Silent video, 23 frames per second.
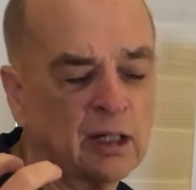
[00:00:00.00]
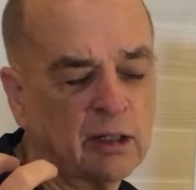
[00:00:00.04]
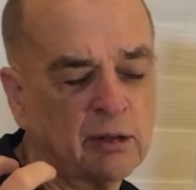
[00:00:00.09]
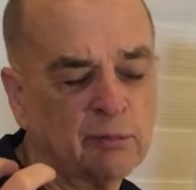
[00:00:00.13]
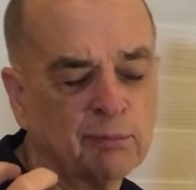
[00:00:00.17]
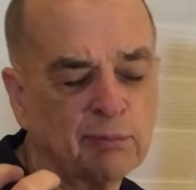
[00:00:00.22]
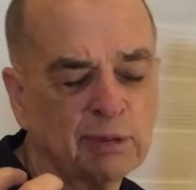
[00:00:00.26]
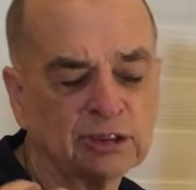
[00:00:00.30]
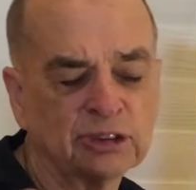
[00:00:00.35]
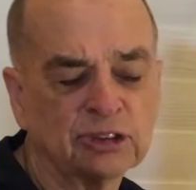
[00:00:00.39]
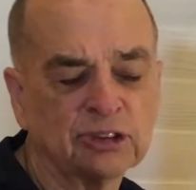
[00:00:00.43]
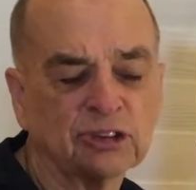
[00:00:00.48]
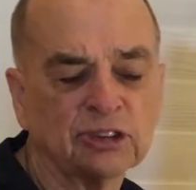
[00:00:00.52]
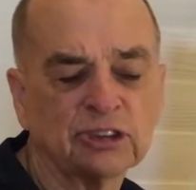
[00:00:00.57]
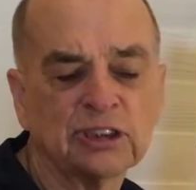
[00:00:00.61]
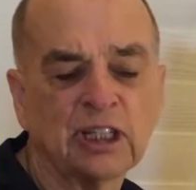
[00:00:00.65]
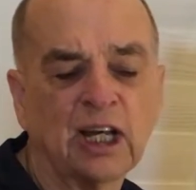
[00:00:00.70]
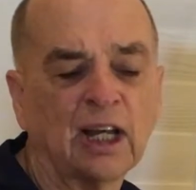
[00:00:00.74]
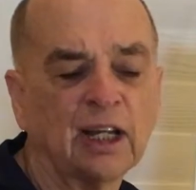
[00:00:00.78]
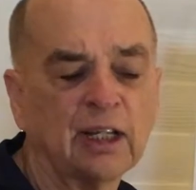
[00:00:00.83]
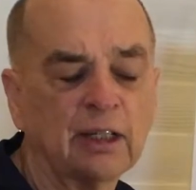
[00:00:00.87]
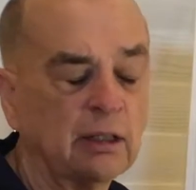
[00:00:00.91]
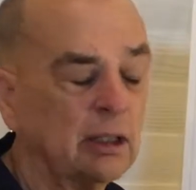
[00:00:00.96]
muscle
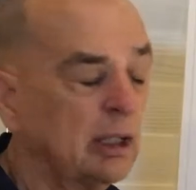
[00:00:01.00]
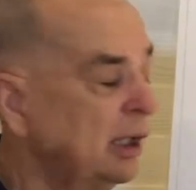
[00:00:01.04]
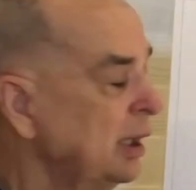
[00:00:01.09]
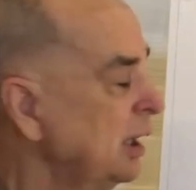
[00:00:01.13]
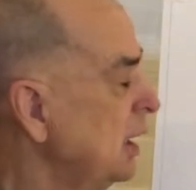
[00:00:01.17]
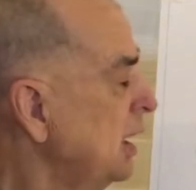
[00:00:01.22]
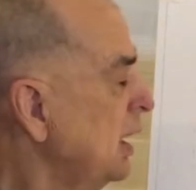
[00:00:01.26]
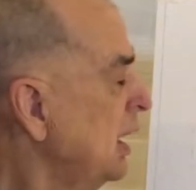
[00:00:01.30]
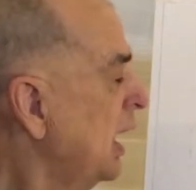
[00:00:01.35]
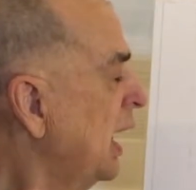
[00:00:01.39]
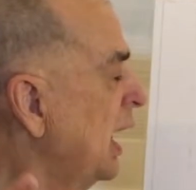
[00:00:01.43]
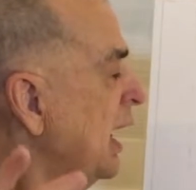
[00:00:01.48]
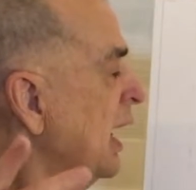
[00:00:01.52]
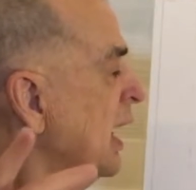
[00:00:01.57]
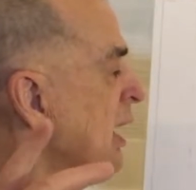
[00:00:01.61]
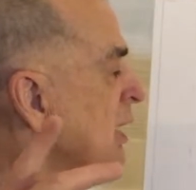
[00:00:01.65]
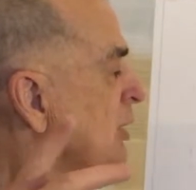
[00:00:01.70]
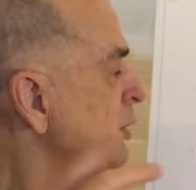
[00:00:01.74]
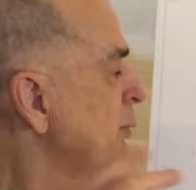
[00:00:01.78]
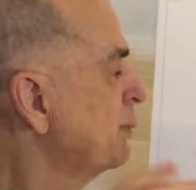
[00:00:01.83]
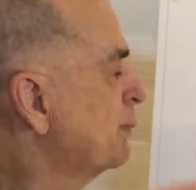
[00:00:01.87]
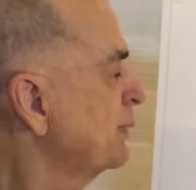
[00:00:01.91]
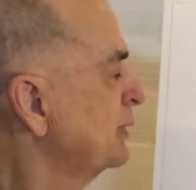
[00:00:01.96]
side.
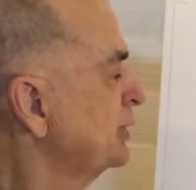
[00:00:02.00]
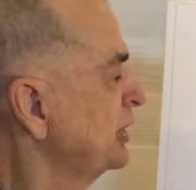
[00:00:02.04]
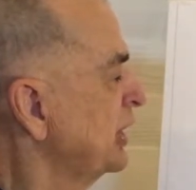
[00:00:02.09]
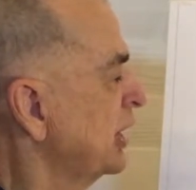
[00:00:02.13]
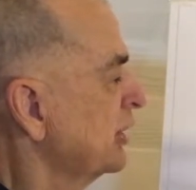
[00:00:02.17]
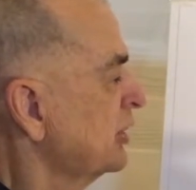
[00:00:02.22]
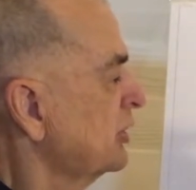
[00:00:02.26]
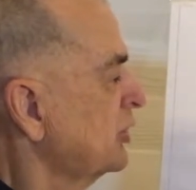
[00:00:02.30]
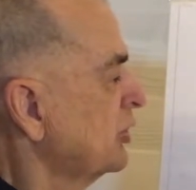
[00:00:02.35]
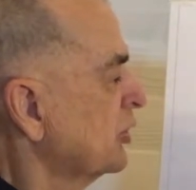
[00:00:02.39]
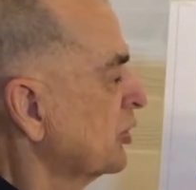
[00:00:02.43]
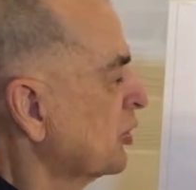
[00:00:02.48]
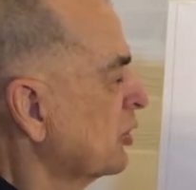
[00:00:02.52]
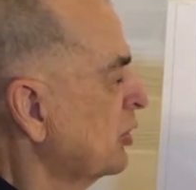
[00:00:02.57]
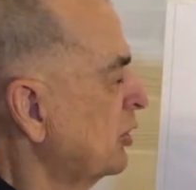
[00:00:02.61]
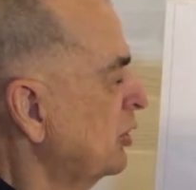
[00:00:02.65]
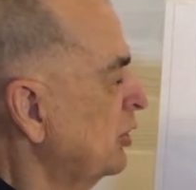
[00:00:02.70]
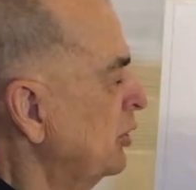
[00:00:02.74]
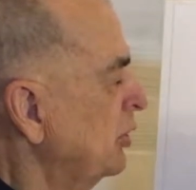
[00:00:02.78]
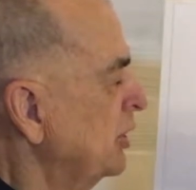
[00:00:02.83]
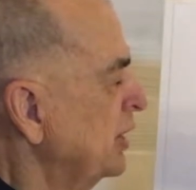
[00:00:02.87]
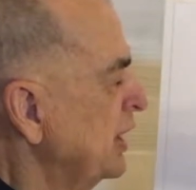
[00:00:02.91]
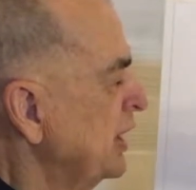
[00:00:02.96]
And you project your
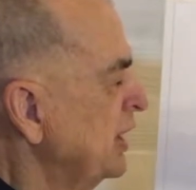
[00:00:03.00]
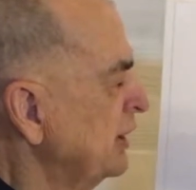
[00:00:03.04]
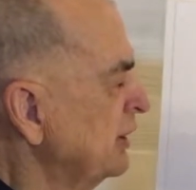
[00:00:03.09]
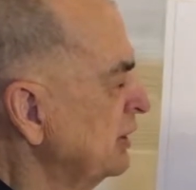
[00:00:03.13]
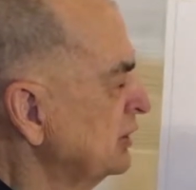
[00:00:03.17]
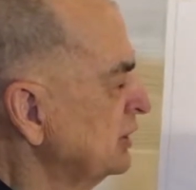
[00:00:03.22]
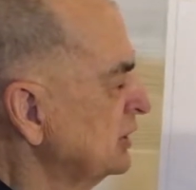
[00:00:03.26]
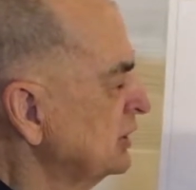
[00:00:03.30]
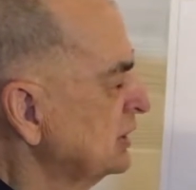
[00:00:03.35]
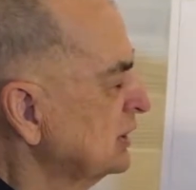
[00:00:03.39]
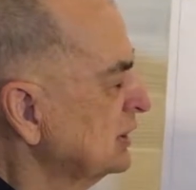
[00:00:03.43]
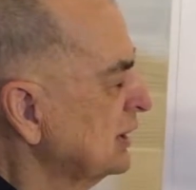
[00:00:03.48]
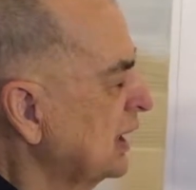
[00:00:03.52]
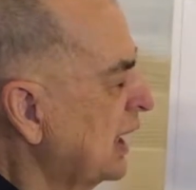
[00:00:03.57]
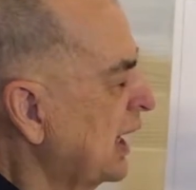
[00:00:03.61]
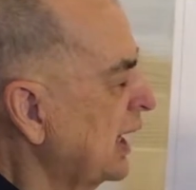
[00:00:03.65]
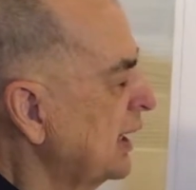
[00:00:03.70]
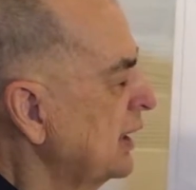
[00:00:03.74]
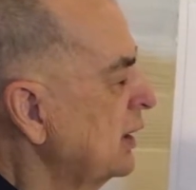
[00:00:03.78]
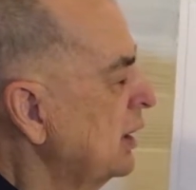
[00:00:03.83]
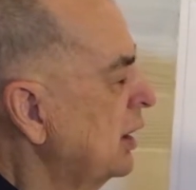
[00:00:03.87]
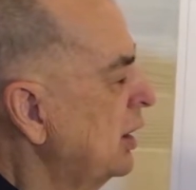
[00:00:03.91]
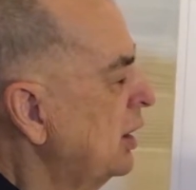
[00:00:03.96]
energy
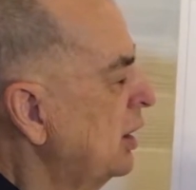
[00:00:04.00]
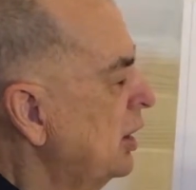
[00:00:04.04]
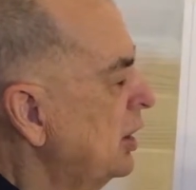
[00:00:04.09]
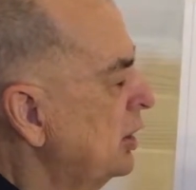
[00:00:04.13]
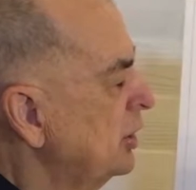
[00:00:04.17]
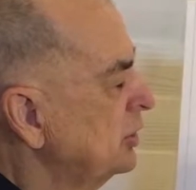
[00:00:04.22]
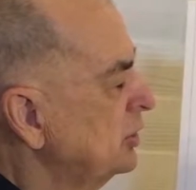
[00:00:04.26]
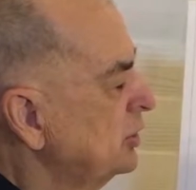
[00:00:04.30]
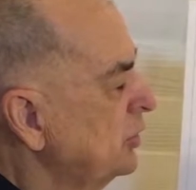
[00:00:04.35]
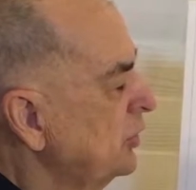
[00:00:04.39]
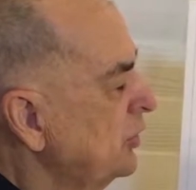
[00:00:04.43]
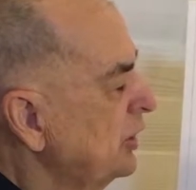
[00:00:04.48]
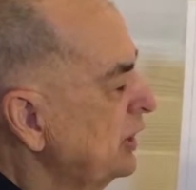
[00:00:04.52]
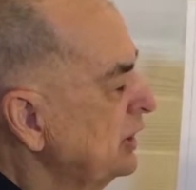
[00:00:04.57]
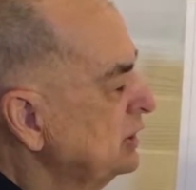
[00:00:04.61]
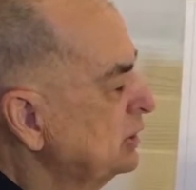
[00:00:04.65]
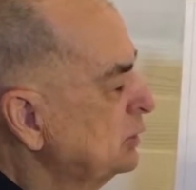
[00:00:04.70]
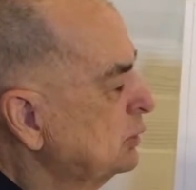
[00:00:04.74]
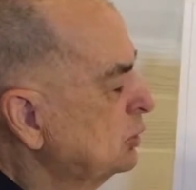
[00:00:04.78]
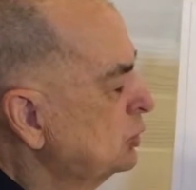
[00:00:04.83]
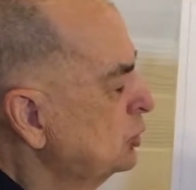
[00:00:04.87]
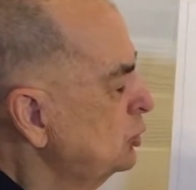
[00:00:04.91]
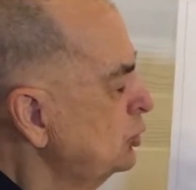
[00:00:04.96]
side to
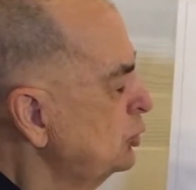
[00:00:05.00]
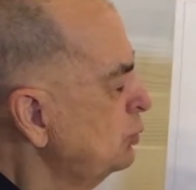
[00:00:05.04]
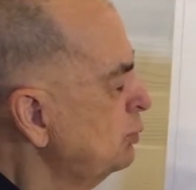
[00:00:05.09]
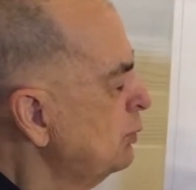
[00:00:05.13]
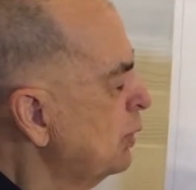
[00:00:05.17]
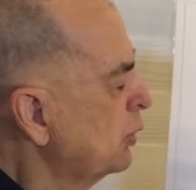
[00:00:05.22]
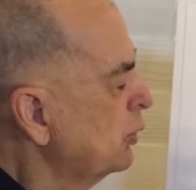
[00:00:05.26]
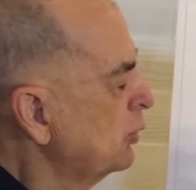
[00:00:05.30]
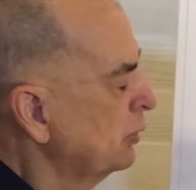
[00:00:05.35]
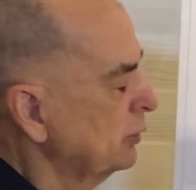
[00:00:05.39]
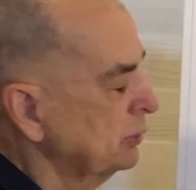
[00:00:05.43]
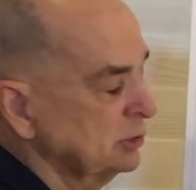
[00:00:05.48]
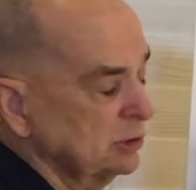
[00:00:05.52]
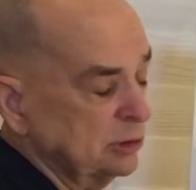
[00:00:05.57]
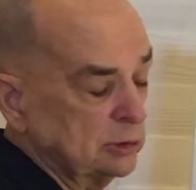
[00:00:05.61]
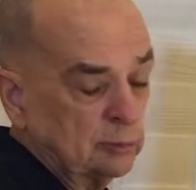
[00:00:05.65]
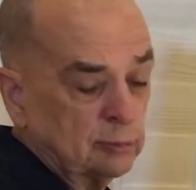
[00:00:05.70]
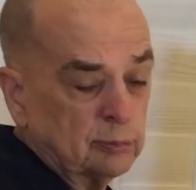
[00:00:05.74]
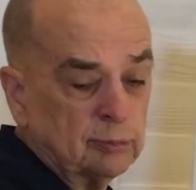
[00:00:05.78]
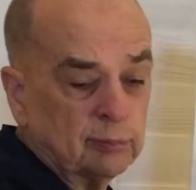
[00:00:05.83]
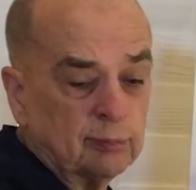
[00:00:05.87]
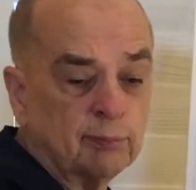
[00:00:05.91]
these 2 motors.